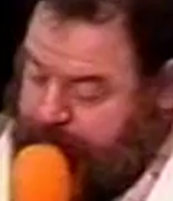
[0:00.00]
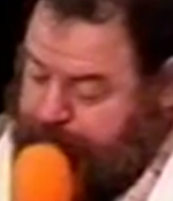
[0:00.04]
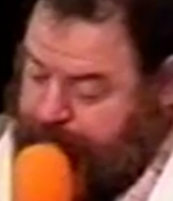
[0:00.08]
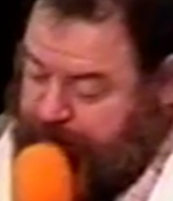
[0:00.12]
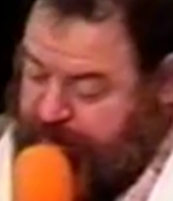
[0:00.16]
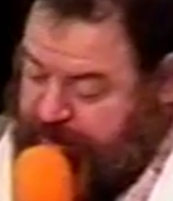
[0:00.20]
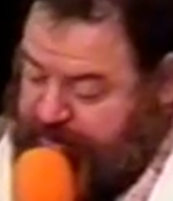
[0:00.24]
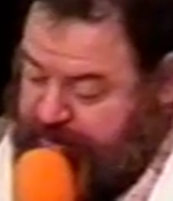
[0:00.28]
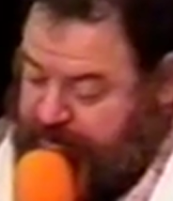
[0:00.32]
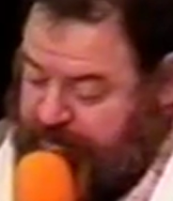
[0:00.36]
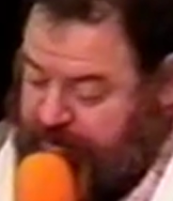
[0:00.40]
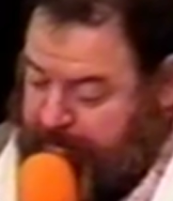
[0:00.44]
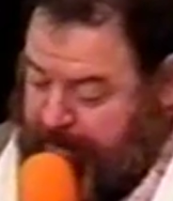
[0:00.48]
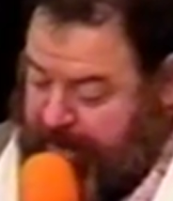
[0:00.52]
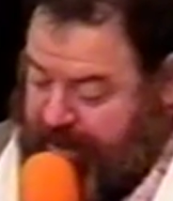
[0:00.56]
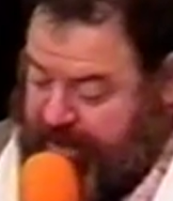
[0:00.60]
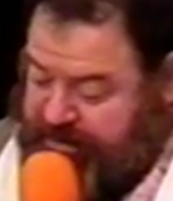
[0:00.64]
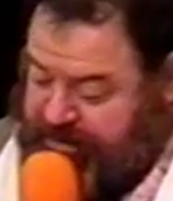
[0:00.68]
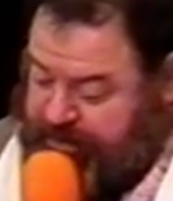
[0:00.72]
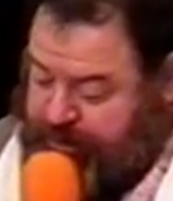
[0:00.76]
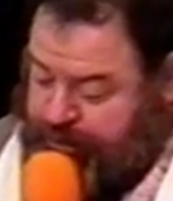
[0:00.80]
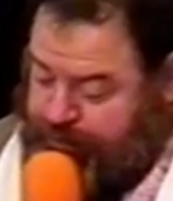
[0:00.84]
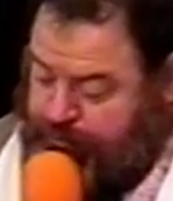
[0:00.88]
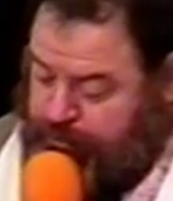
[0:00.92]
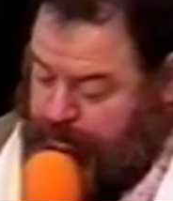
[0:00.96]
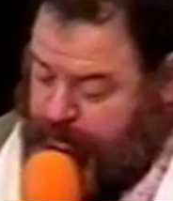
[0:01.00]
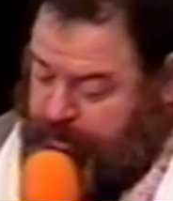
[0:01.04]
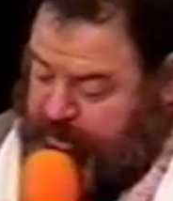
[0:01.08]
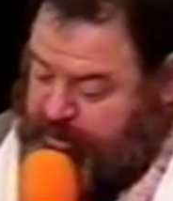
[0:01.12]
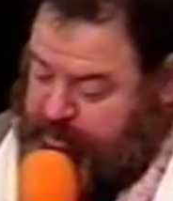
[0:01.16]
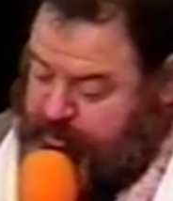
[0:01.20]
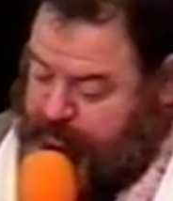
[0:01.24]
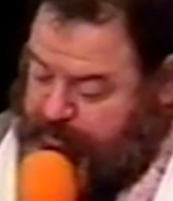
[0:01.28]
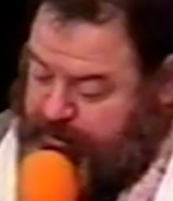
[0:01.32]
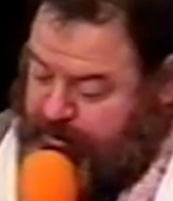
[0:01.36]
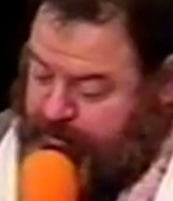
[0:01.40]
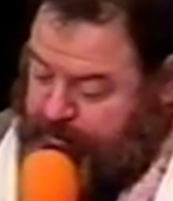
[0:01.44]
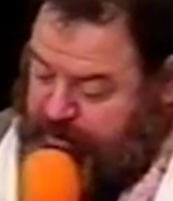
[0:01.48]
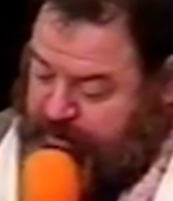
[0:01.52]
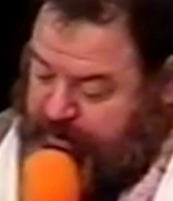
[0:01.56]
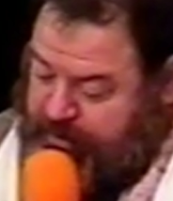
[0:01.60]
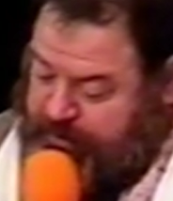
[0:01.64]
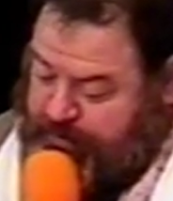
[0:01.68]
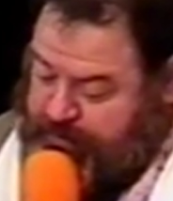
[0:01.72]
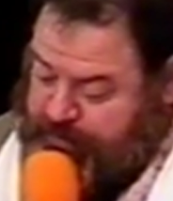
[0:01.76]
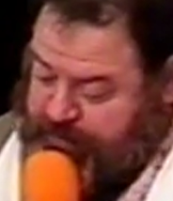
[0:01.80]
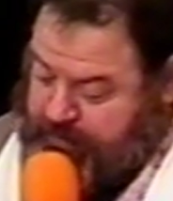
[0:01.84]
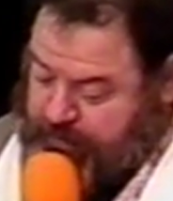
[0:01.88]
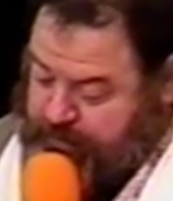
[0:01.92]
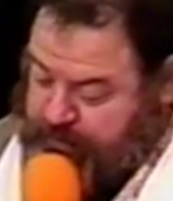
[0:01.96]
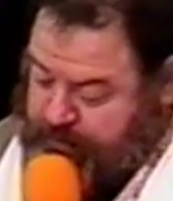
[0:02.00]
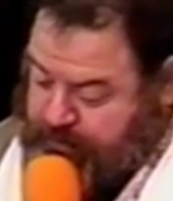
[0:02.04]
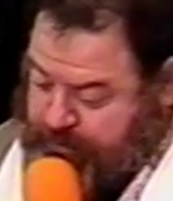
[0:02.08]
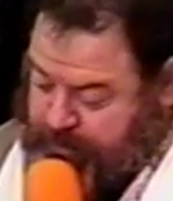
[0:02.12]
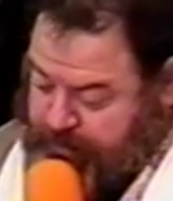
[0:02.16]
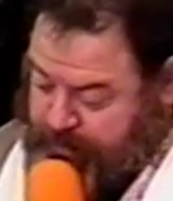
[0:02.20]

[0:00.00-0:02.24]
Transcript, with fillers: But the Damascus Road experience,